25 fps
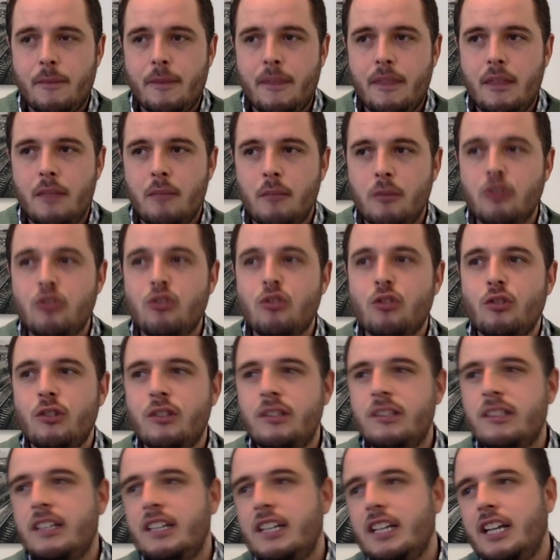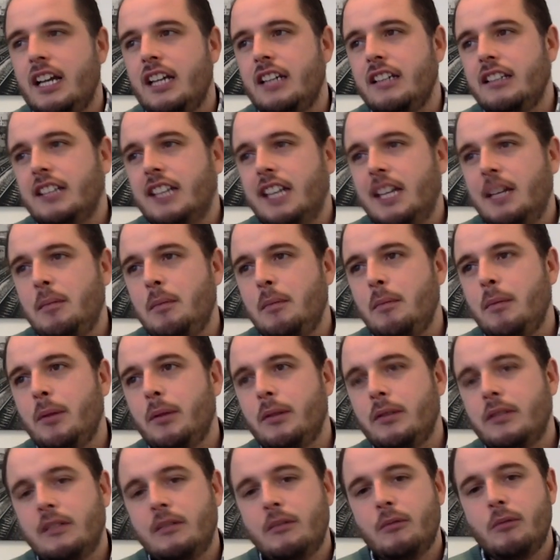the maturity and
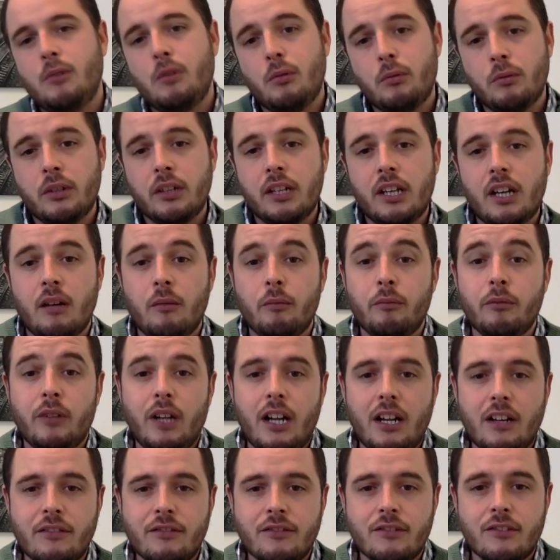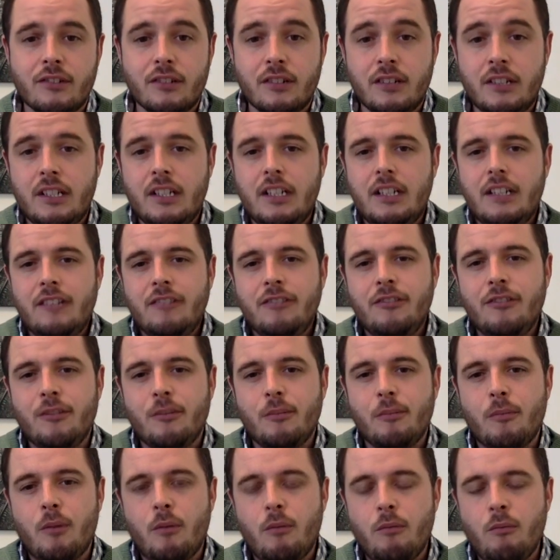capability that would only come after, you
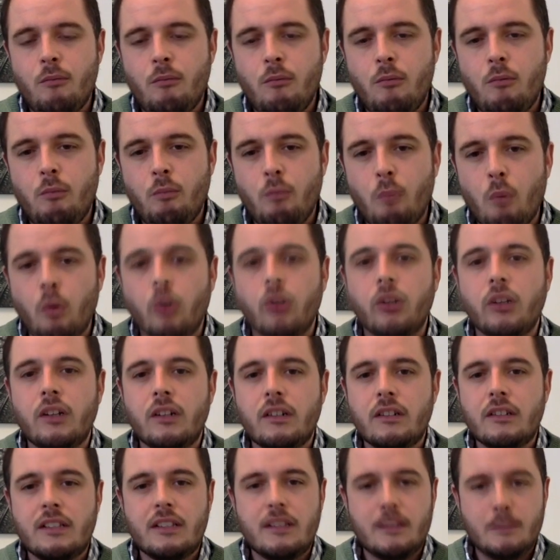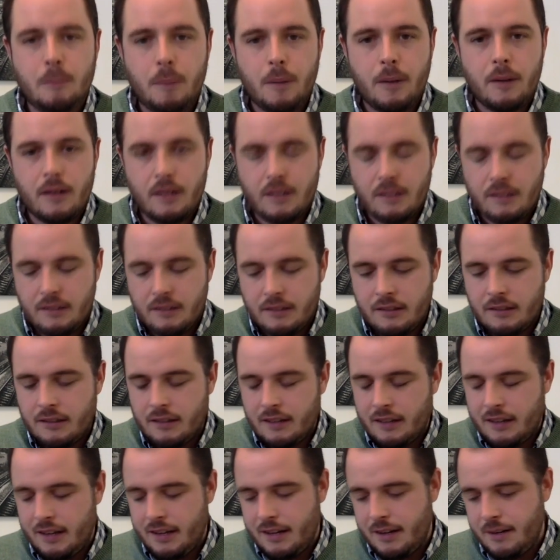know, more years experience.
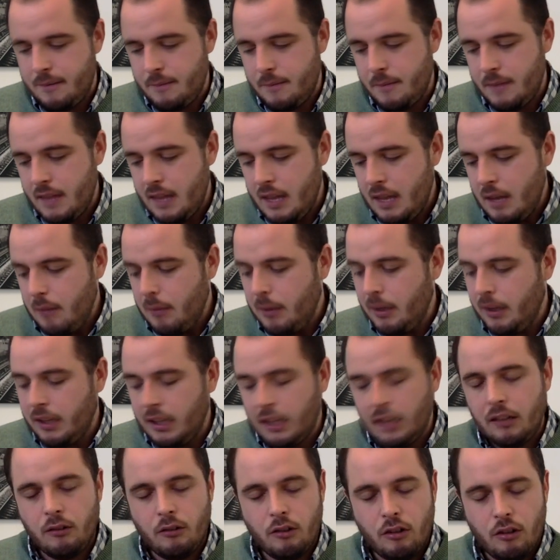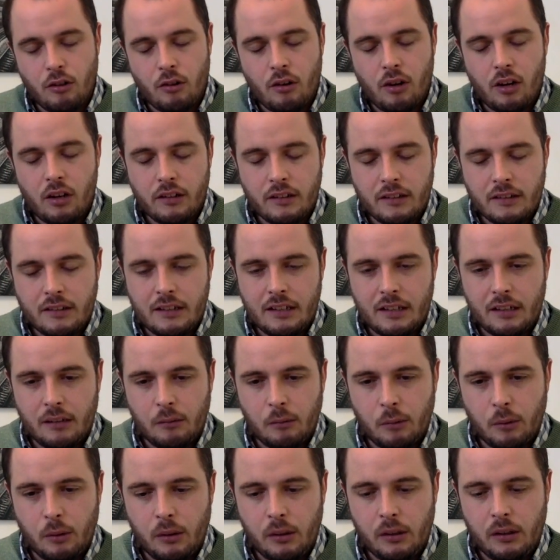But I think, you know,
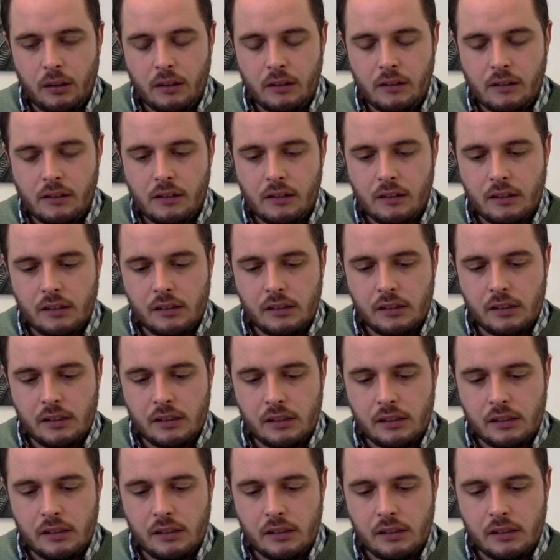understanding what it is that